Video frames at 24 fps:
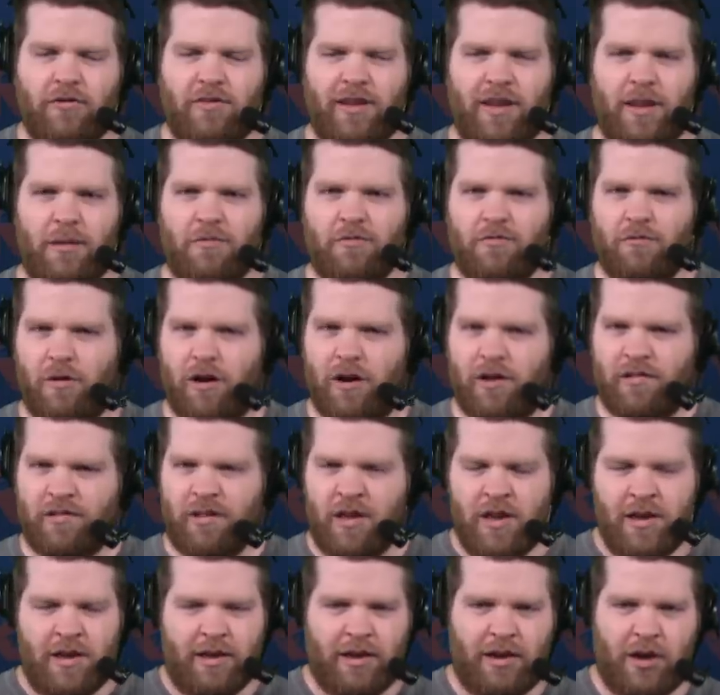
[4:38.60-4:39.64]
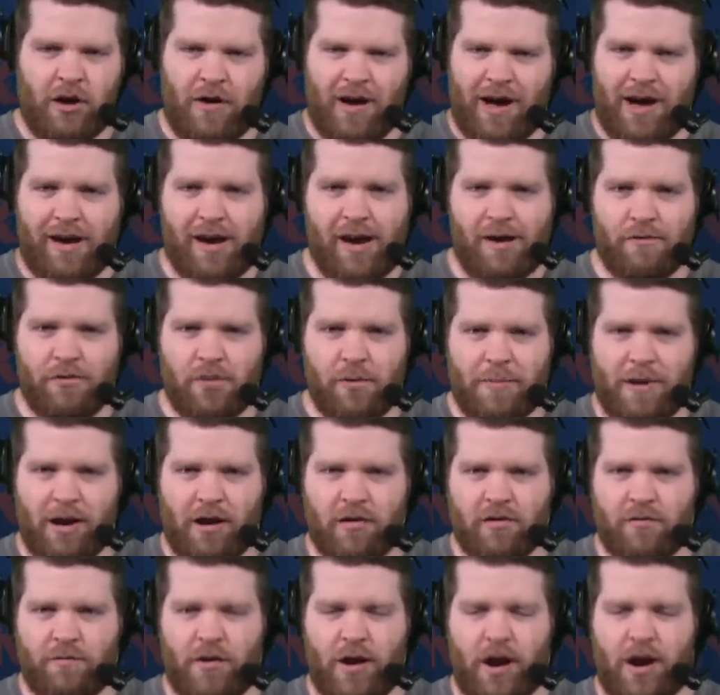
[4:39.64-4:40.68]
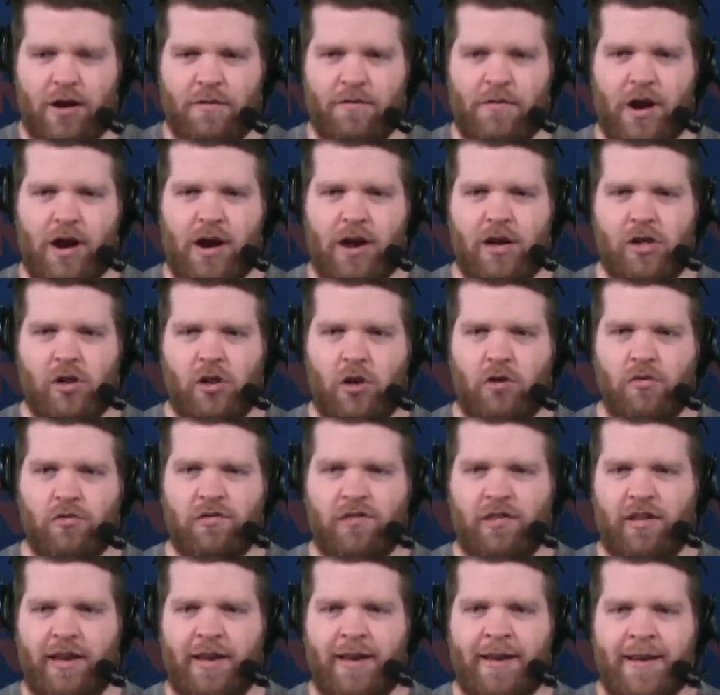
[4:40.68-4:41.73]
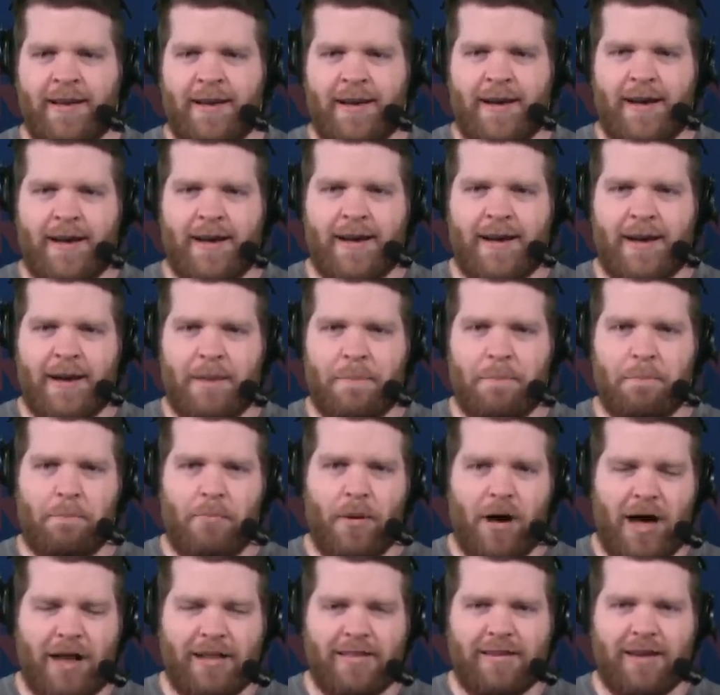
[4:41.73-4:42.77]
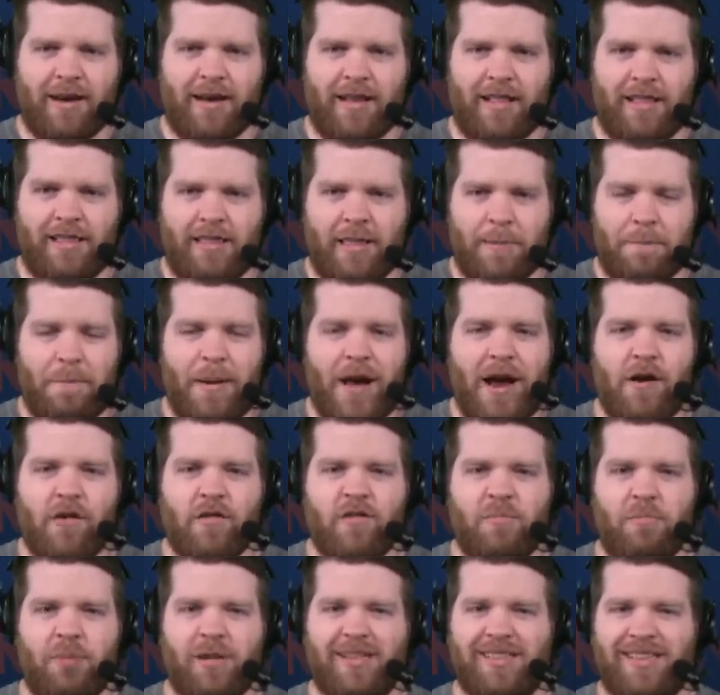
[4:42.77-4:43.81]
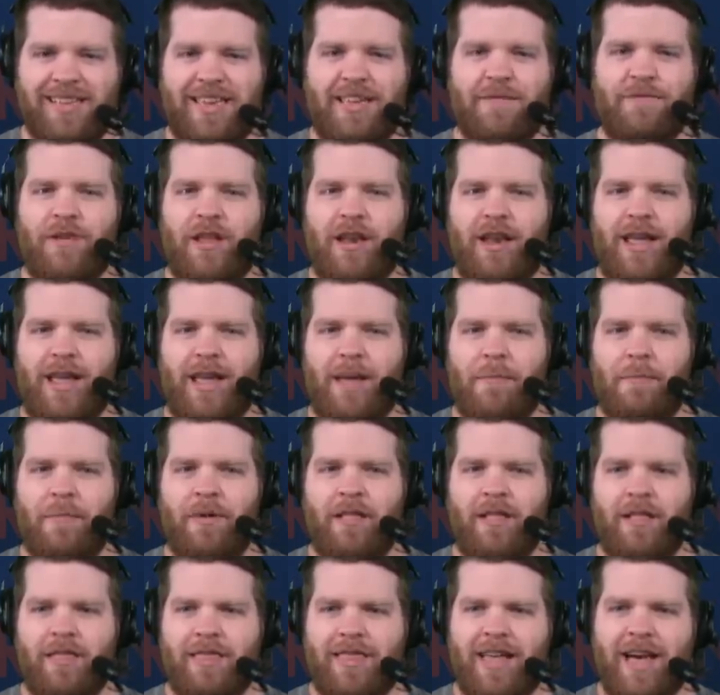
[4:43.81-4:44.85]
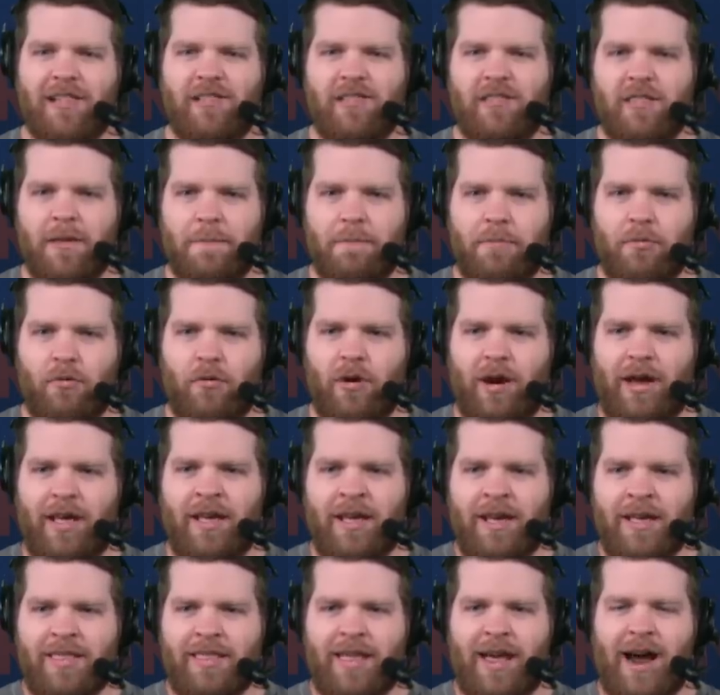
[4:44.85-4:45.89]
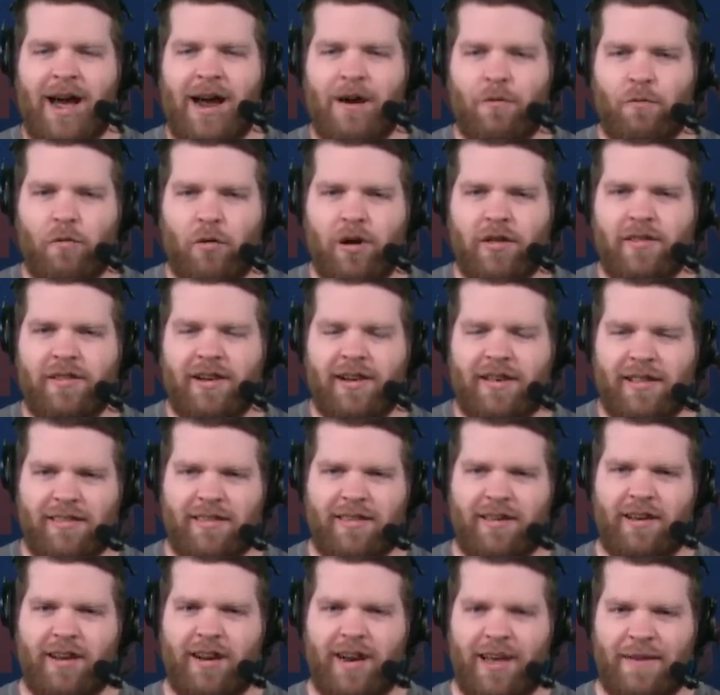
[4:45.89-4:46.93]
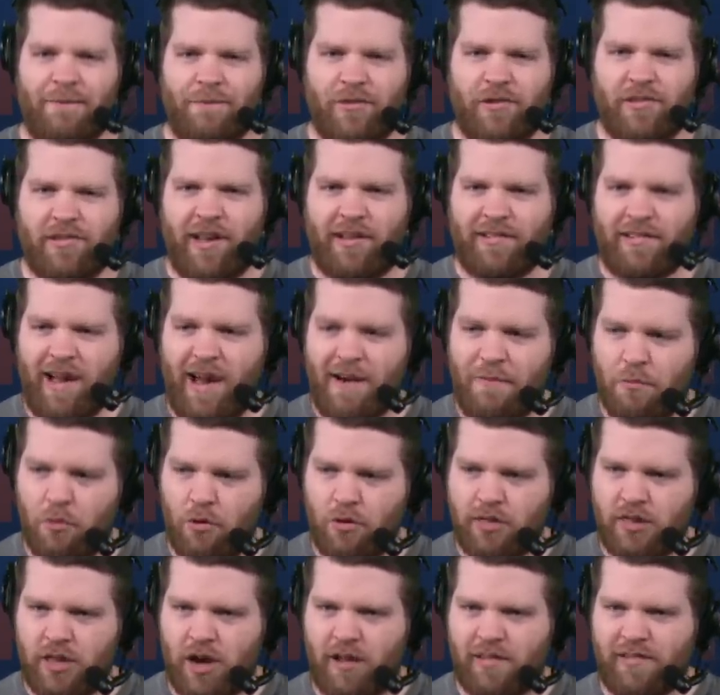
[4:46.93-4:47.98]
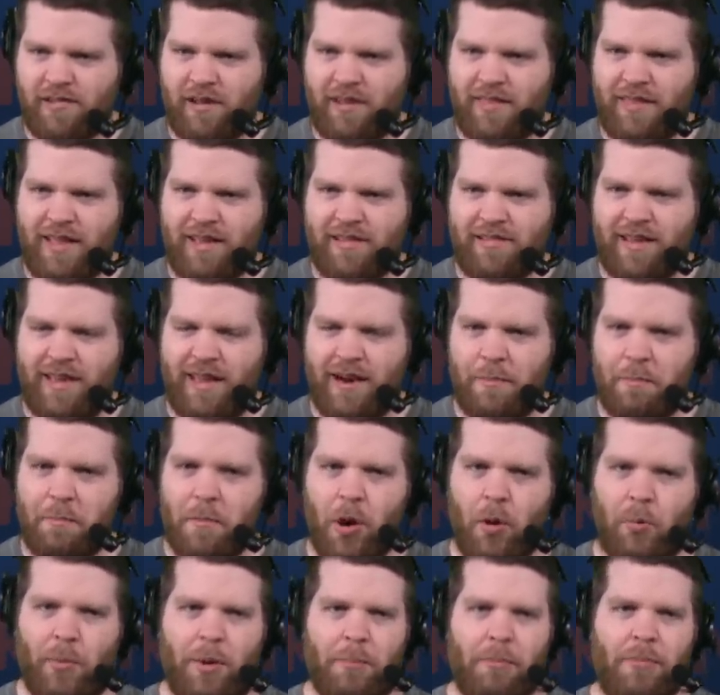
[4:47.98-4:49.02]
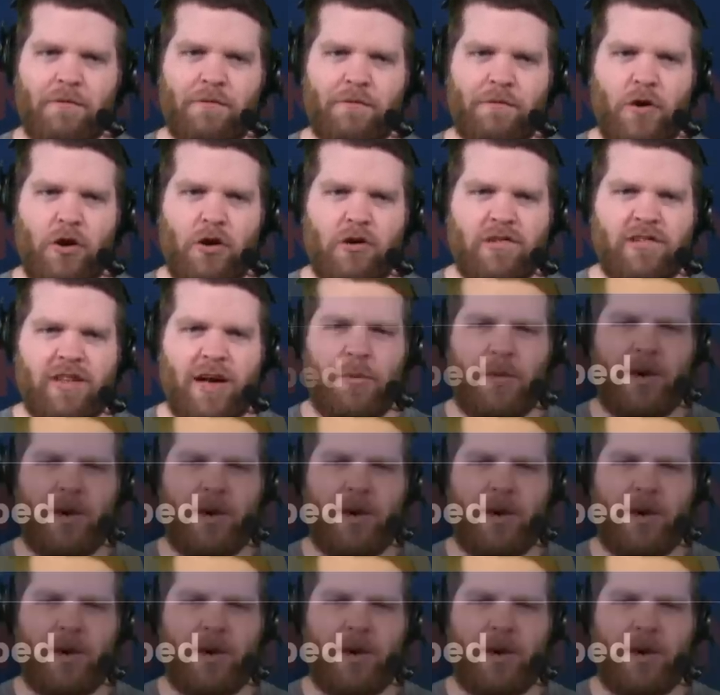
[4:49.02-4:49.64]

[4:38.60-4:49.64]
teams, whereas, you know, I cover the Bears very, very closely. Uh, but uh, the Bears believe in him. That's the point that I want to continue to emphasize. I have more thoughts on this in a moment. But first, I